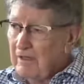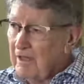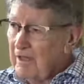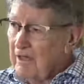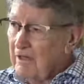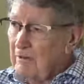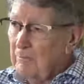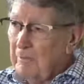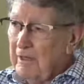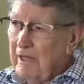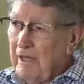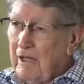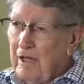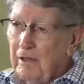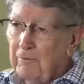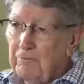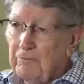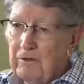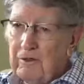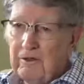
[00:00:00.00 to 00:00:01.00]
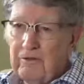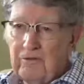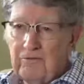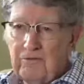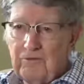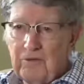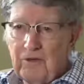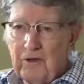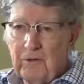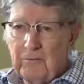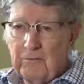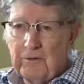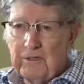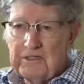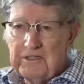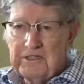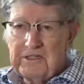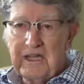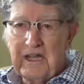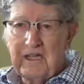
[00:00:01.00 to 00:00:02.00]
coming up from
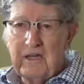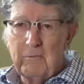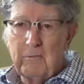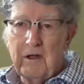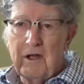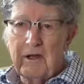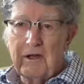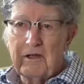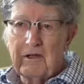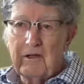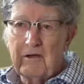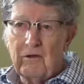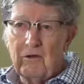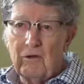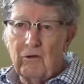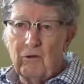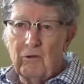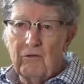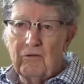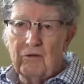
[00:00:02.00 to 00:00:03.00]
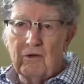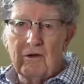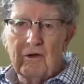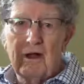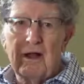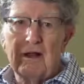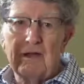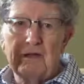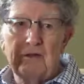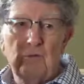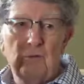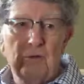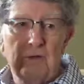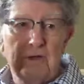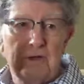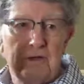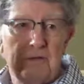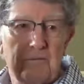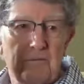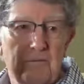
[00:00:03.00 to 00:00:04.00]
Santa Monica over Hollywood.